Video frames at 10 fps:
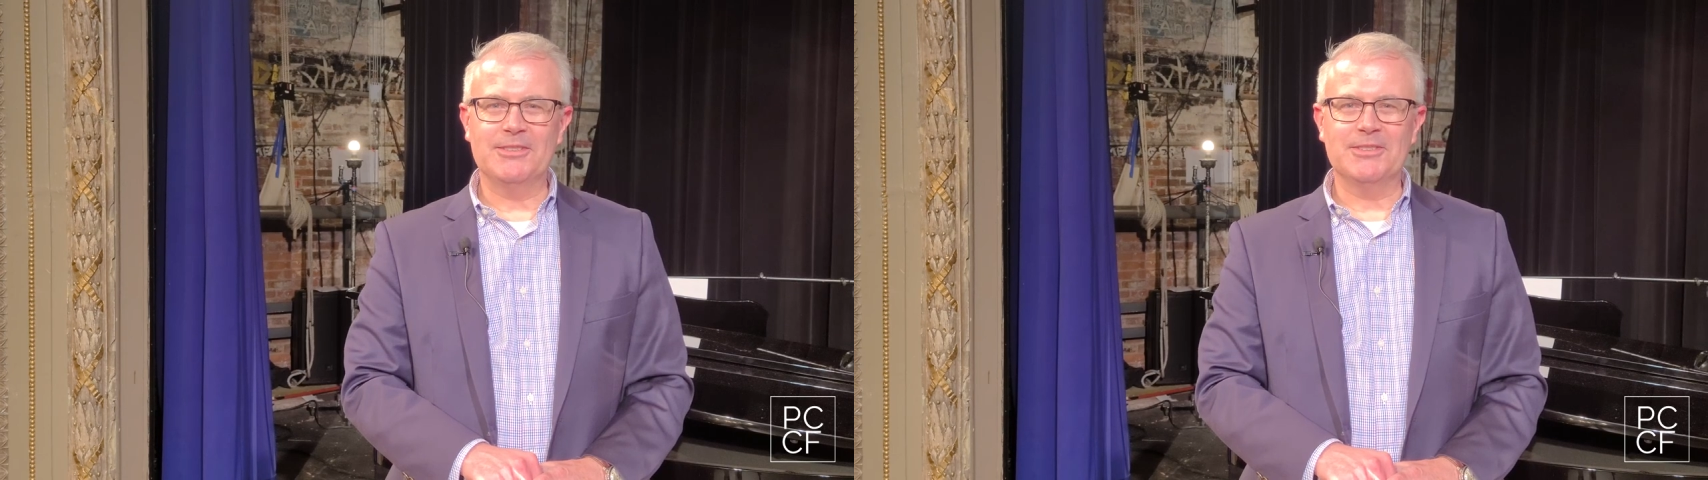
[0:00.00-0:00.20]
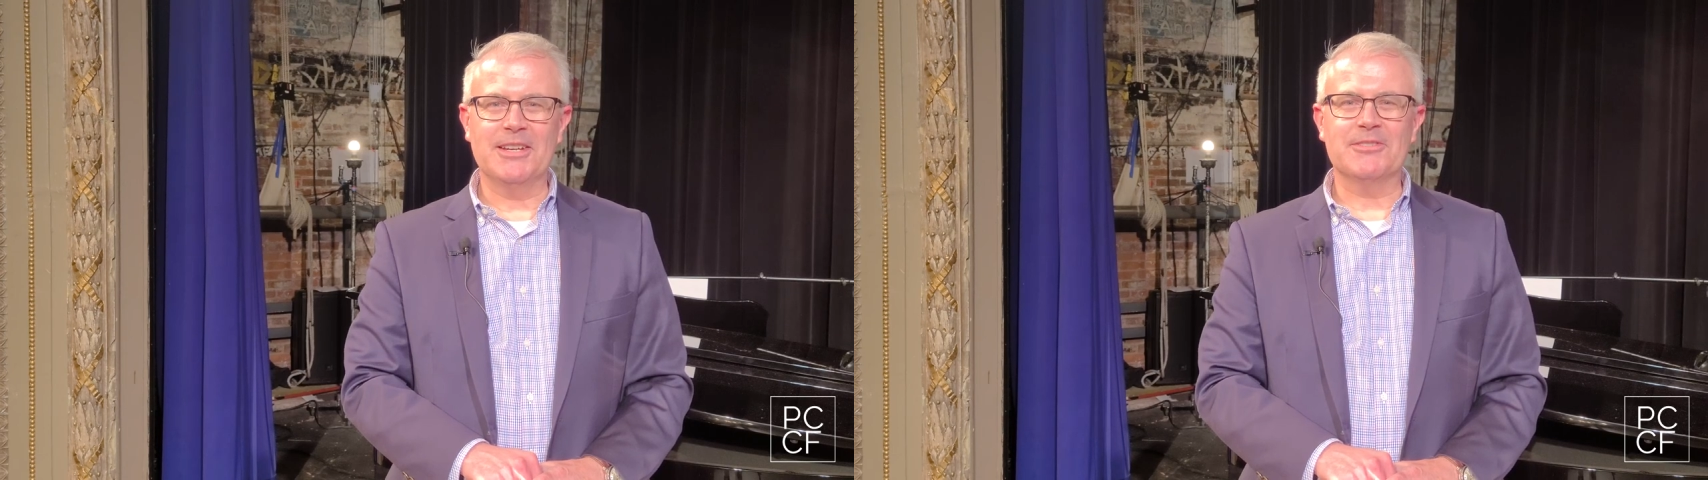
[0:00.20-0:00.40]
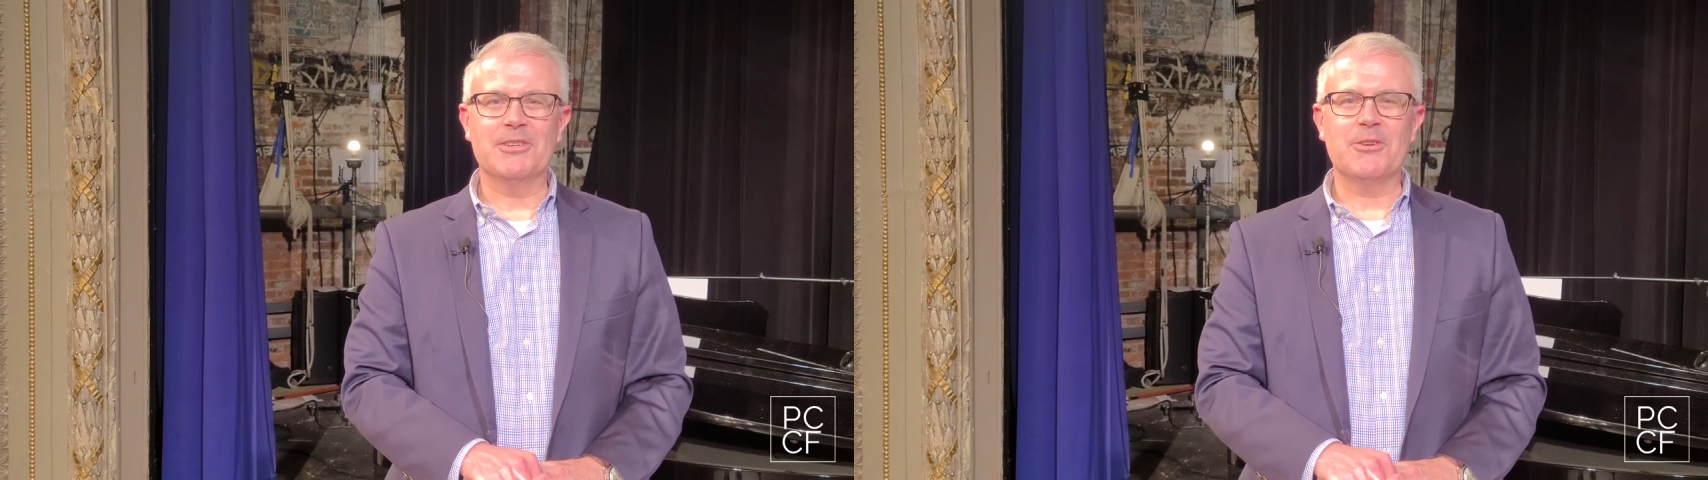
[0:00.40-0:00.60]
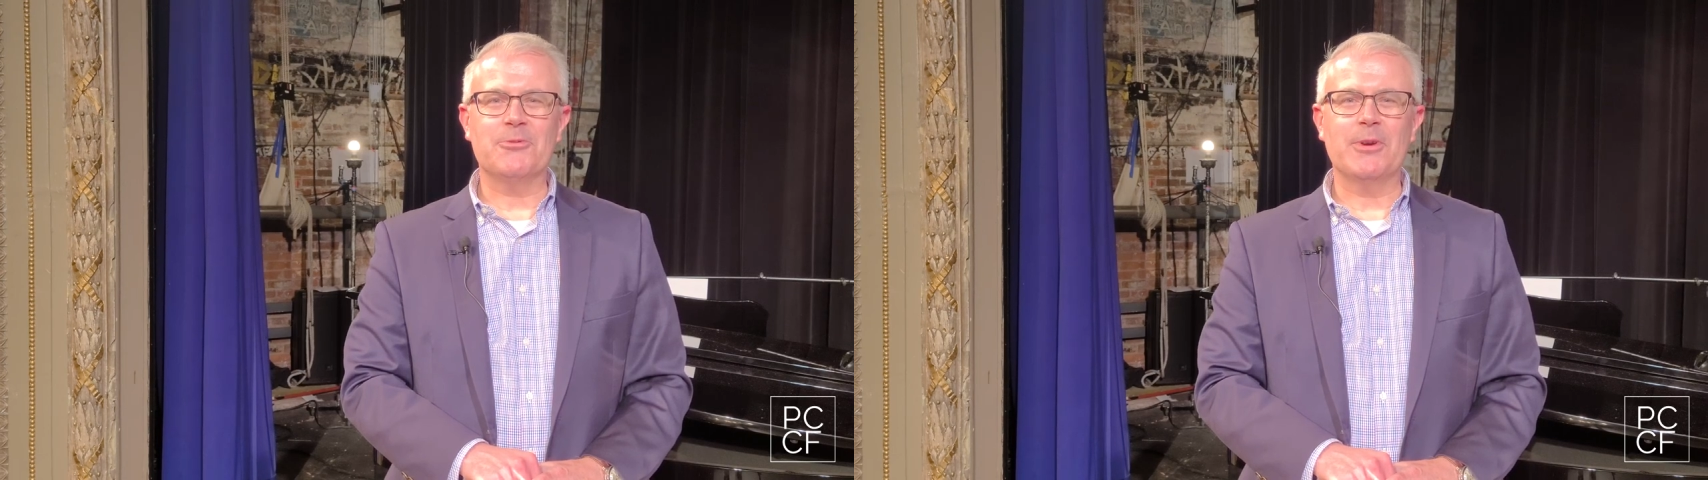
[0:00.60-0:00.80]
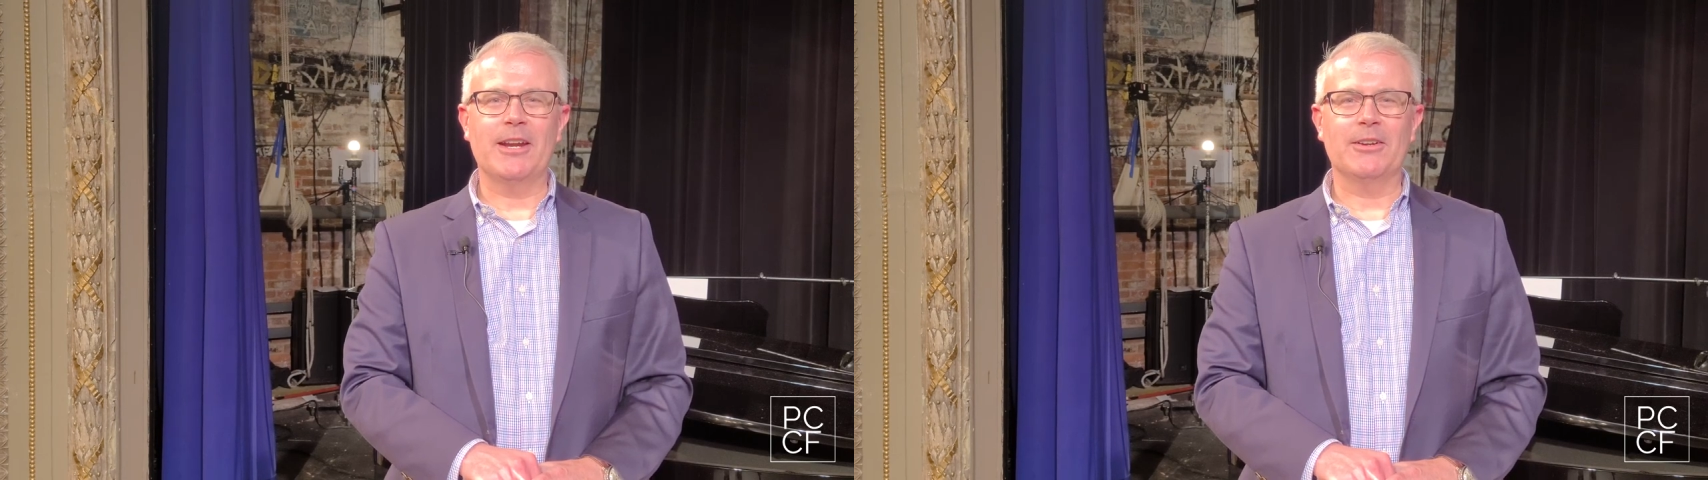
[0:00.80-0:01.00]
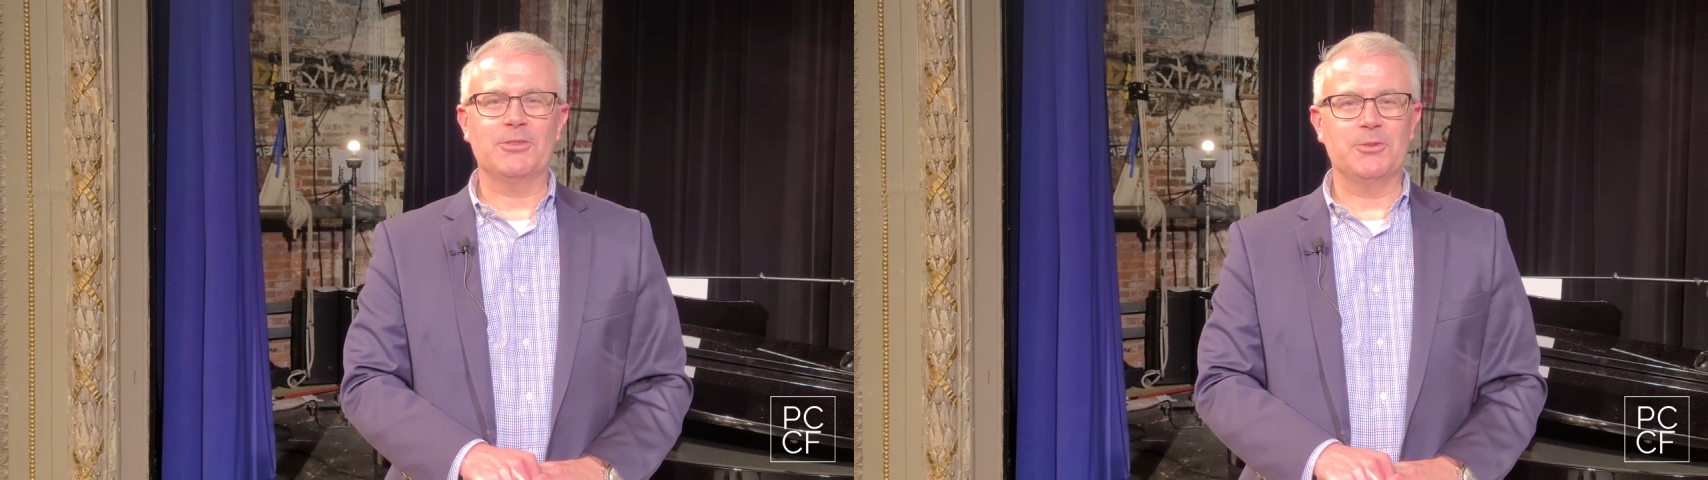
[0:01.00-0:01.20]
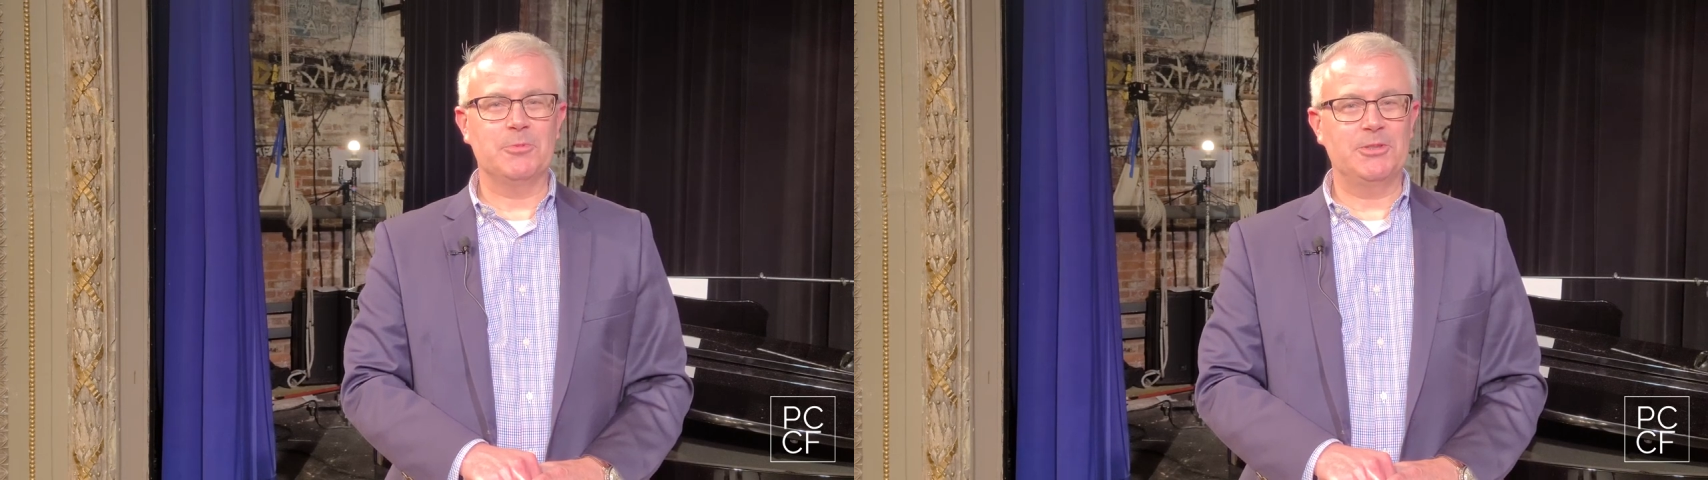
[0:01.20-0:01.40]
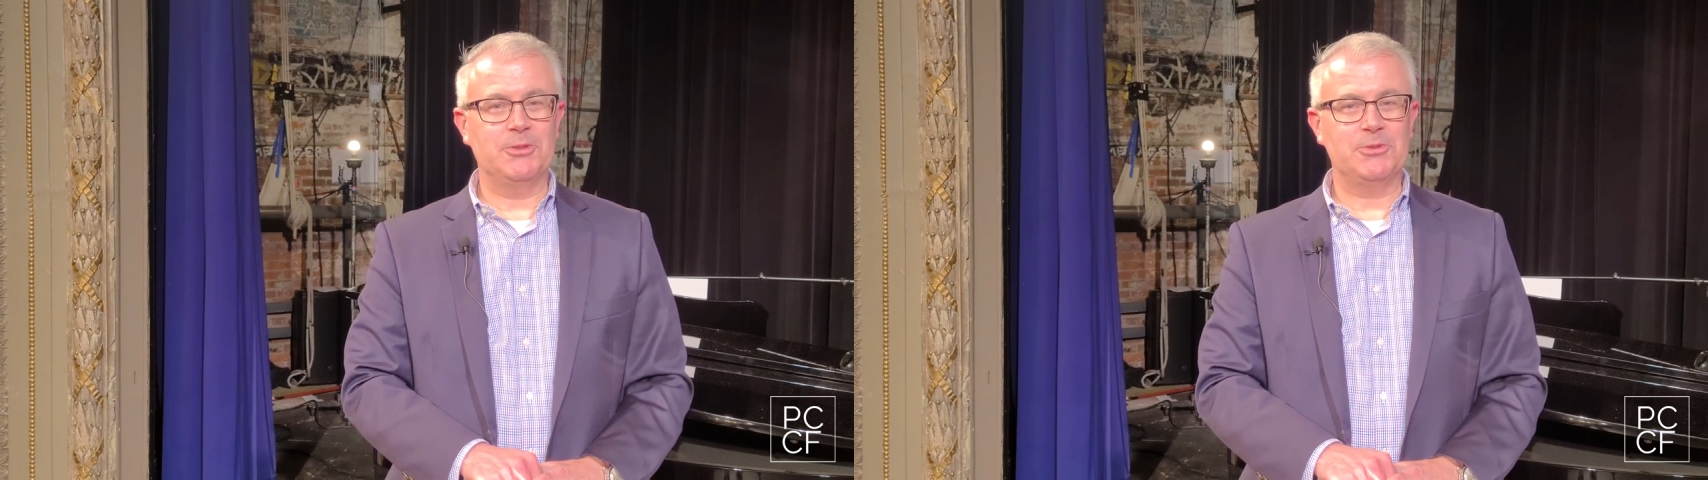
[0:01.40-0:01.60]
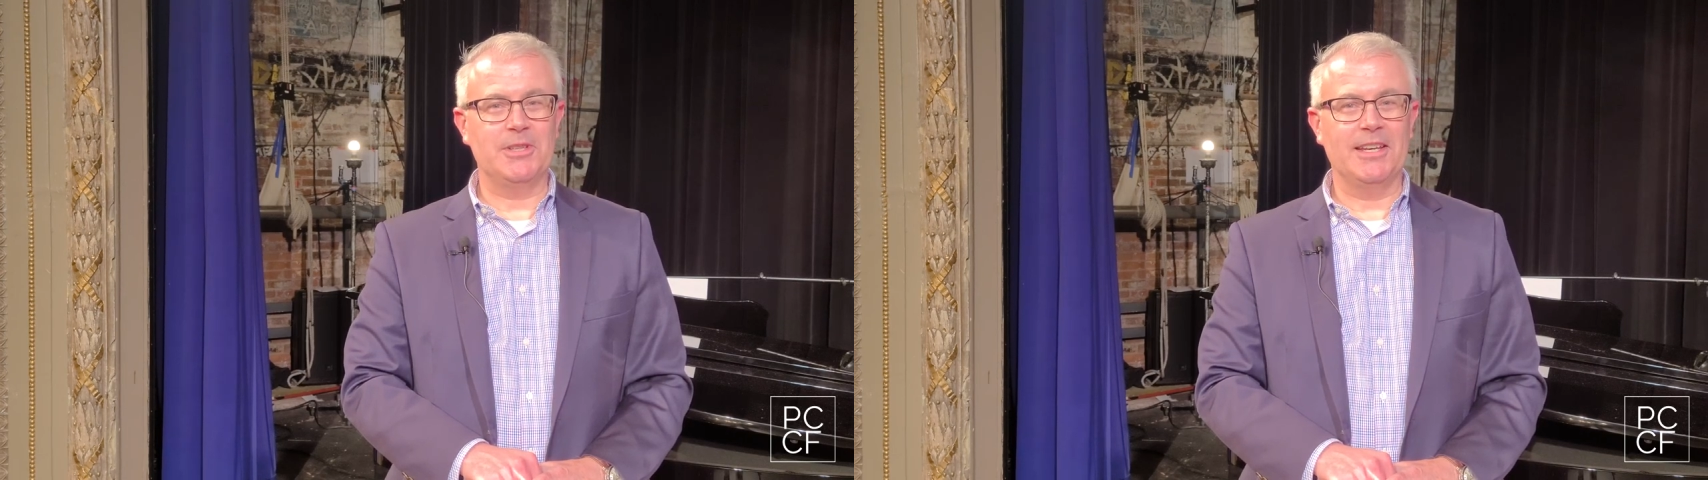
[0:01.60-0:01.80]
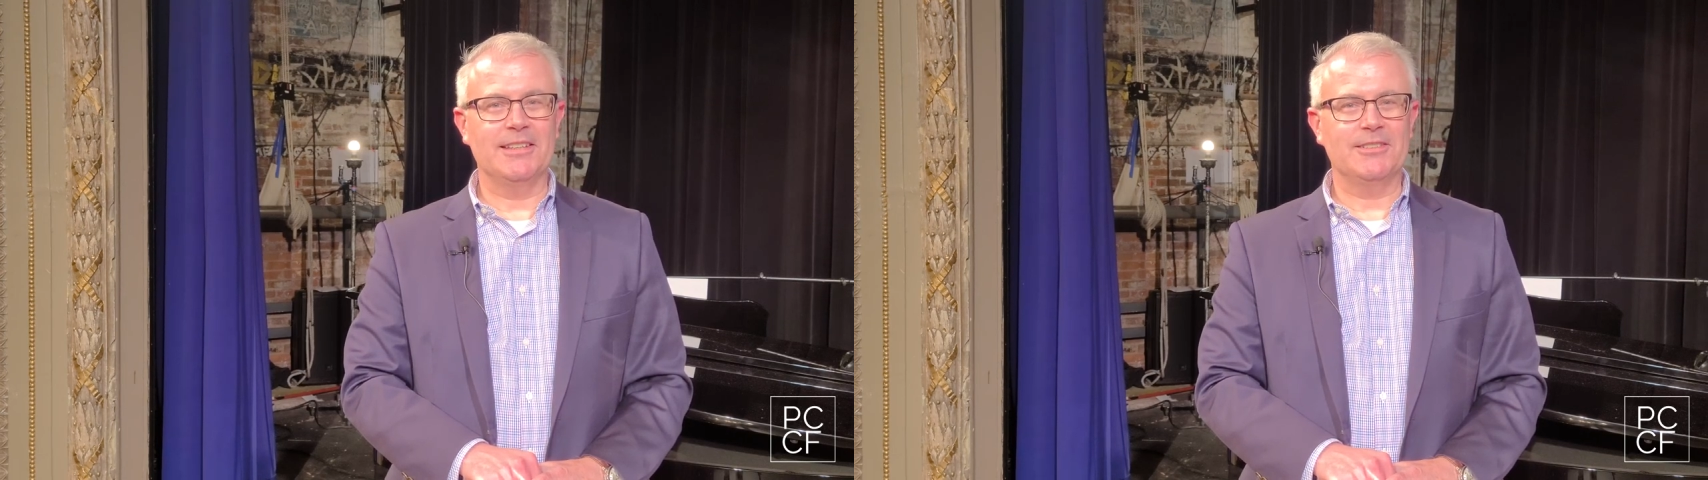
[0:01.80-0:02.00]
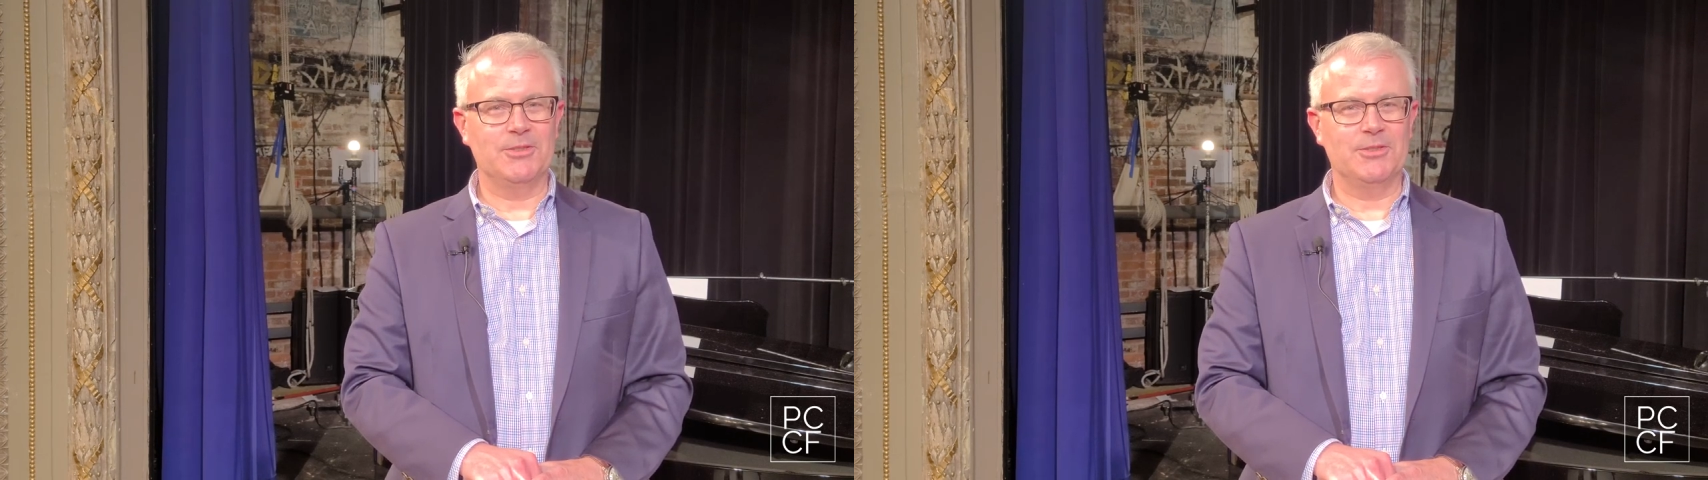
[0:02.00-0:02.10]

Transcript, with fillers: You'll never know where Tuba Tuesday